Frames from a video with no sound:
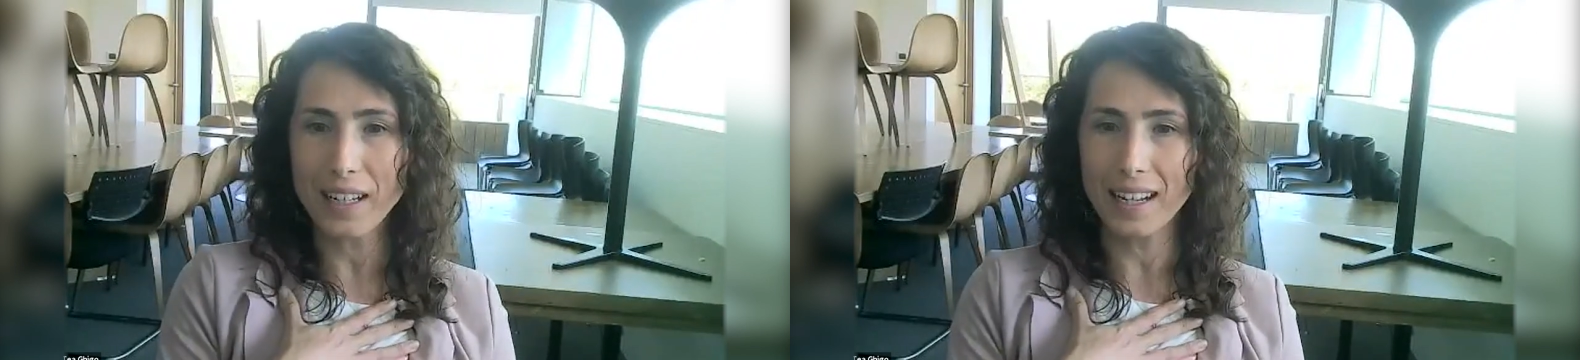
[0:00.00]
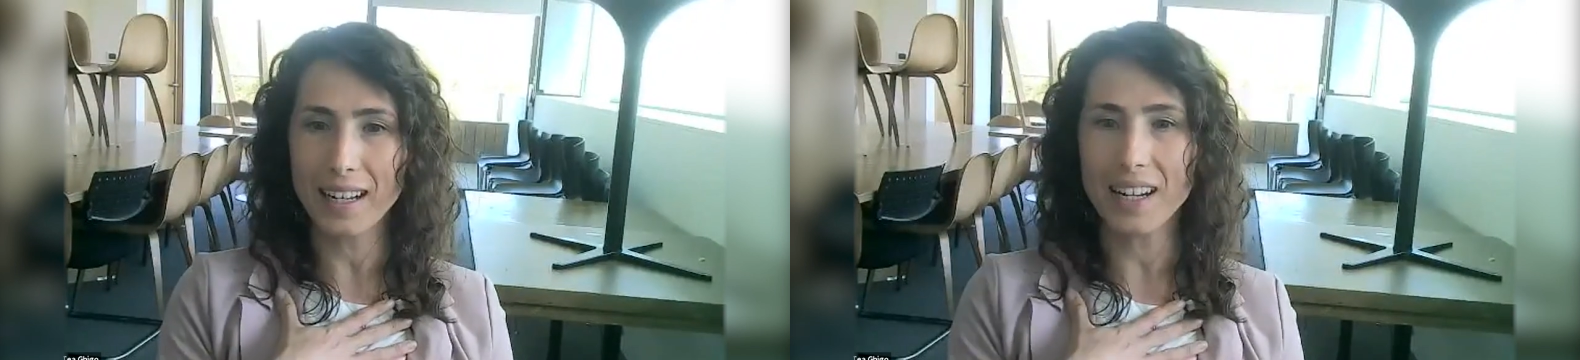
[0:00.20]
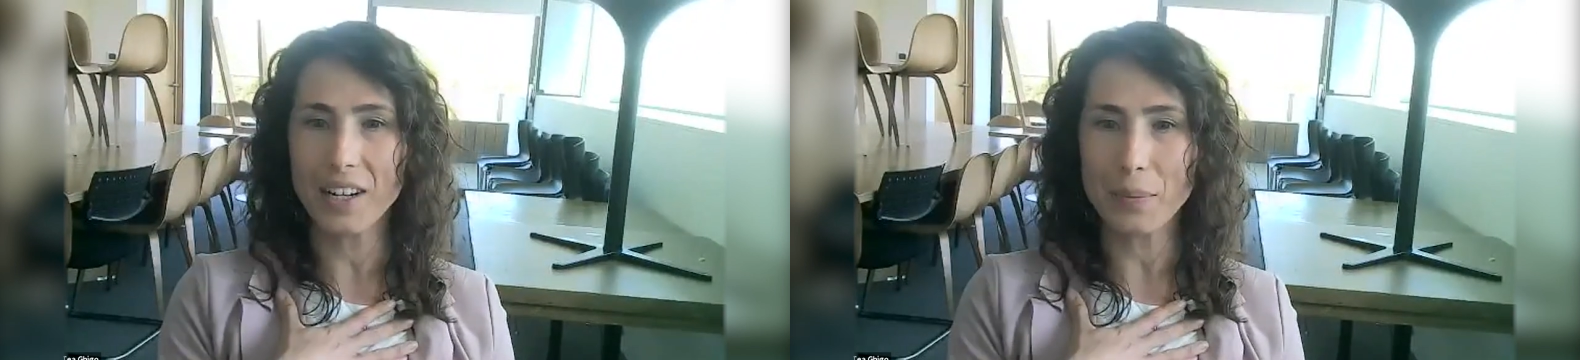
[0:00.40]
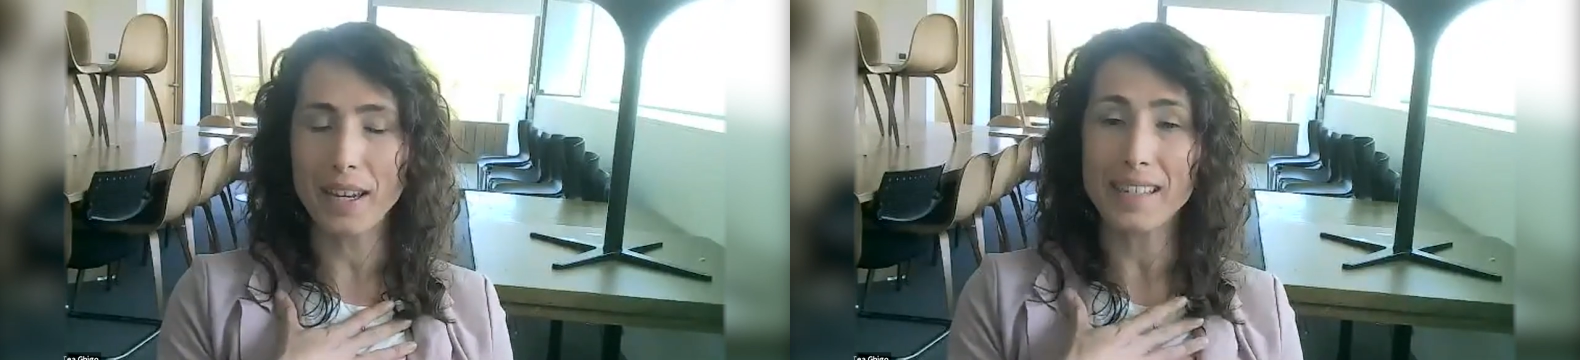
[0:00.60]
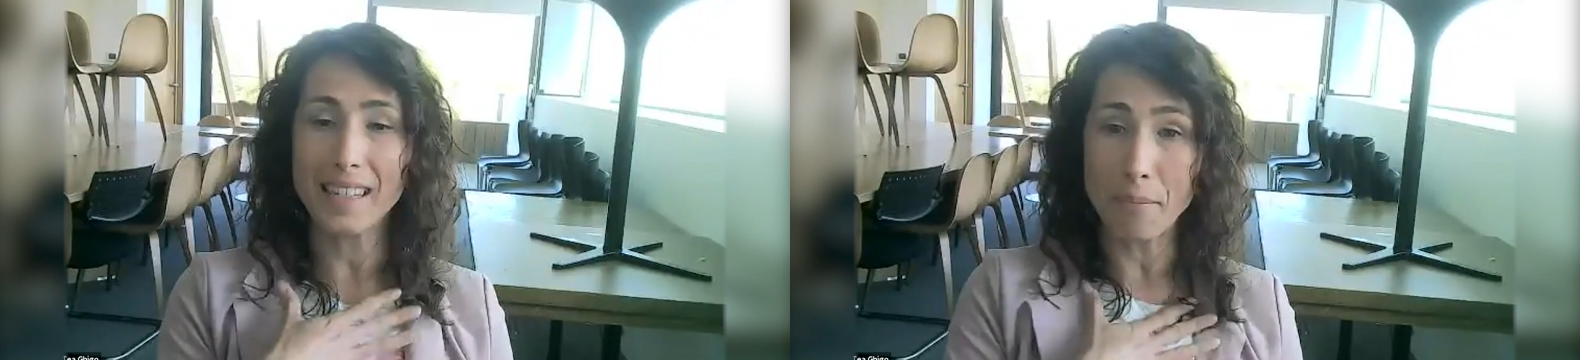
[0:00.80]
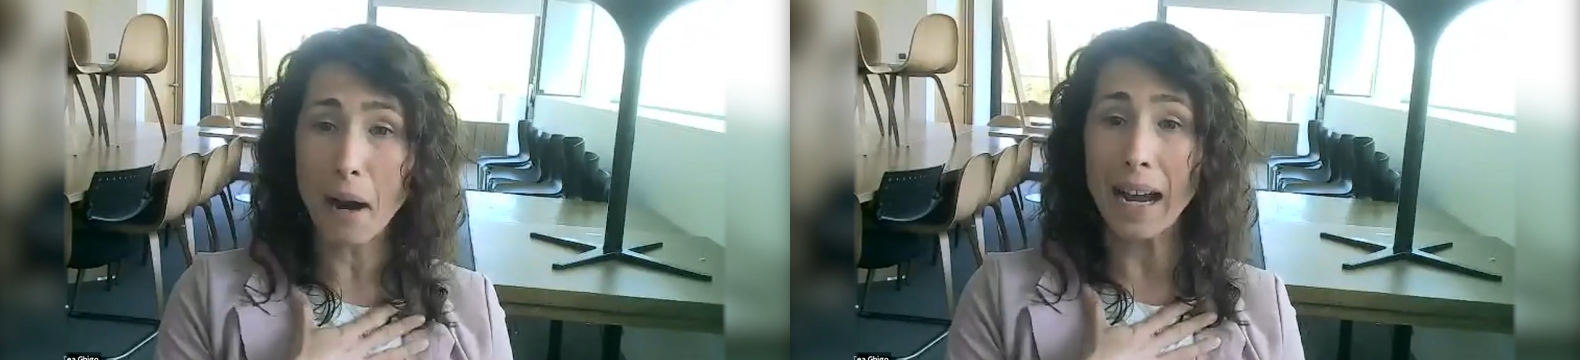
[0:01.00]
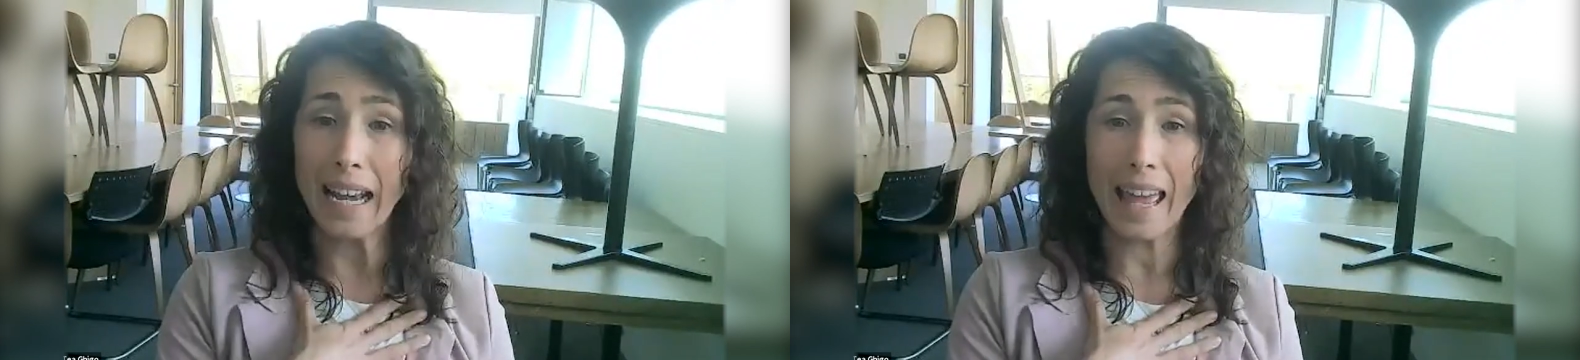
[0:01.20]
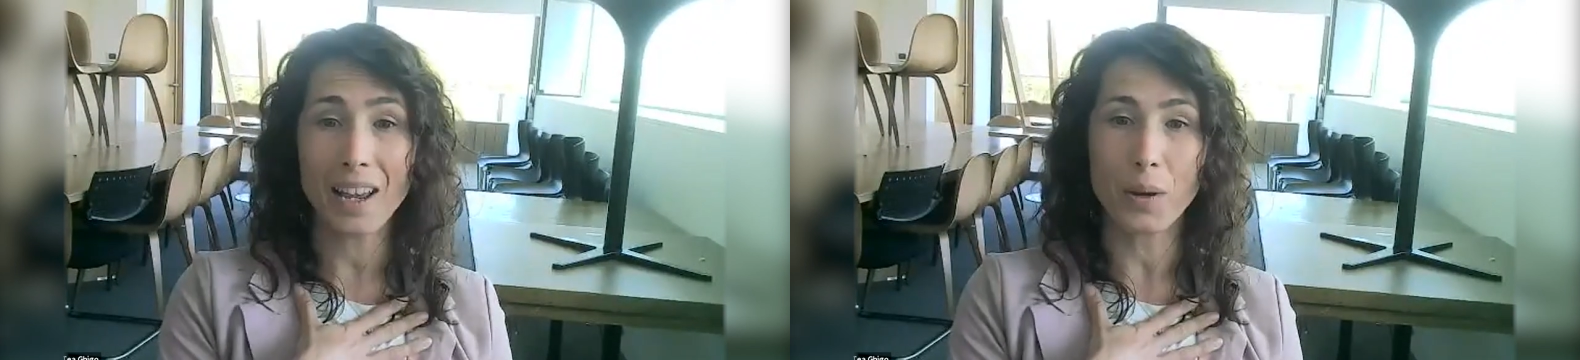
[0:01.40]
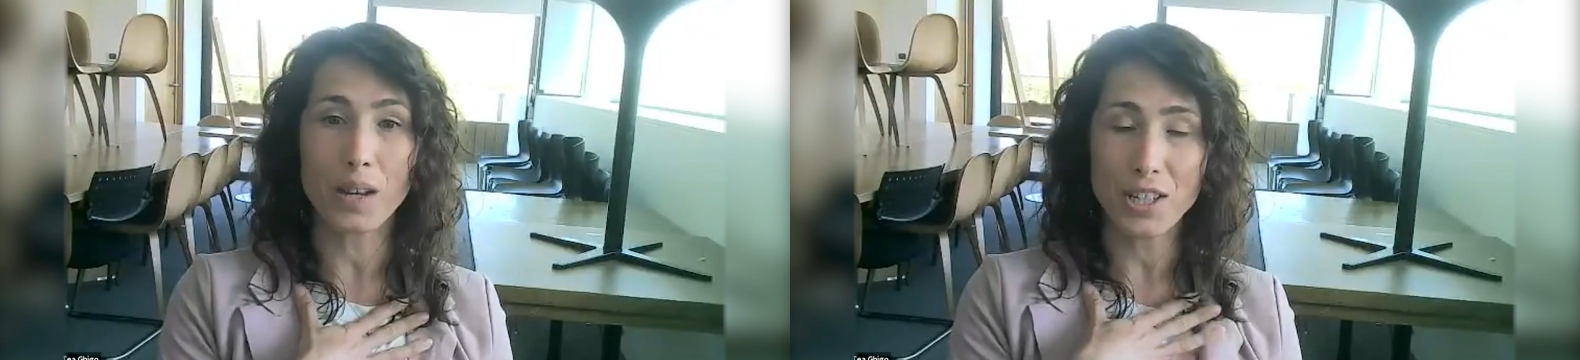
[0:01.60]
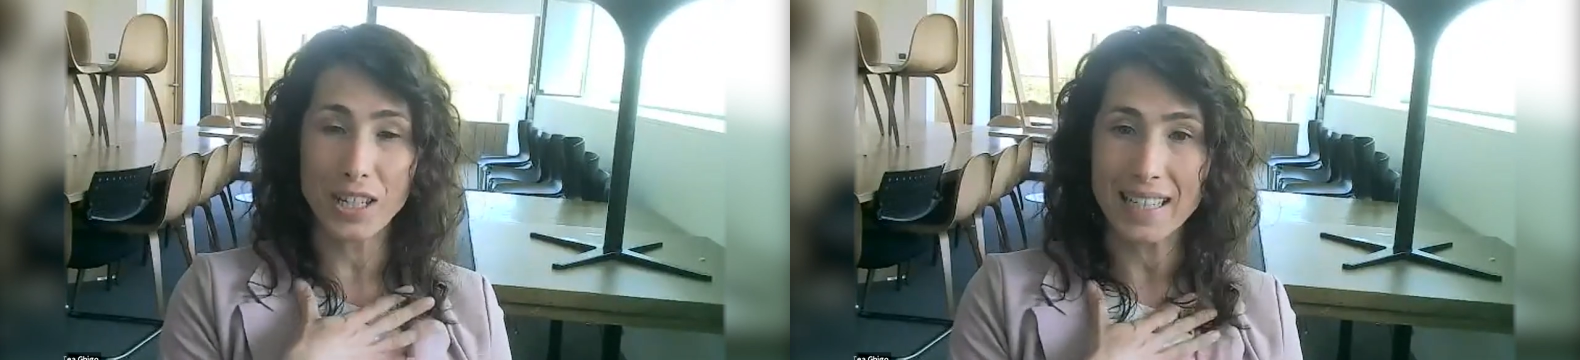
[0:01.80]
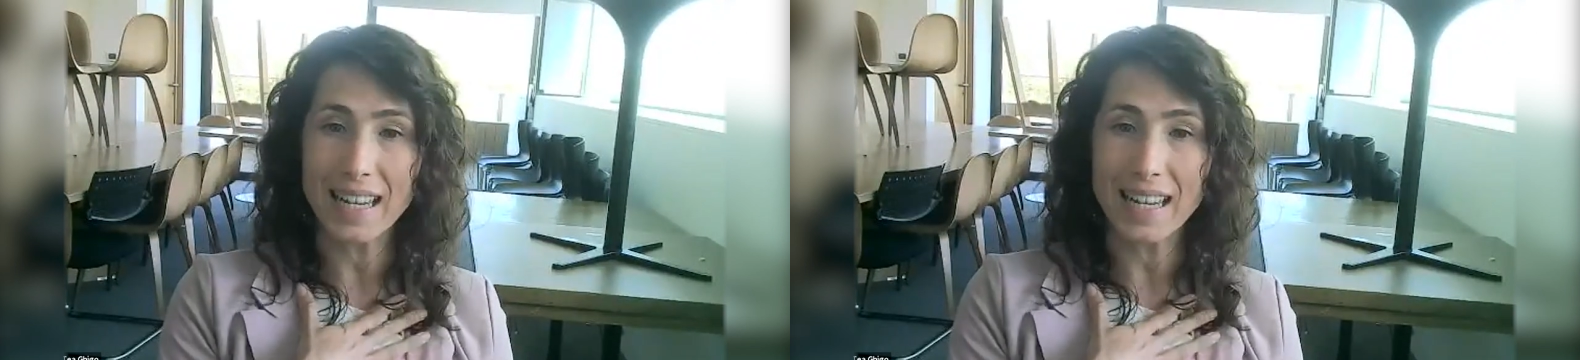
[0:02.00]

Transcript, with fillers: is pretty clear because in my language,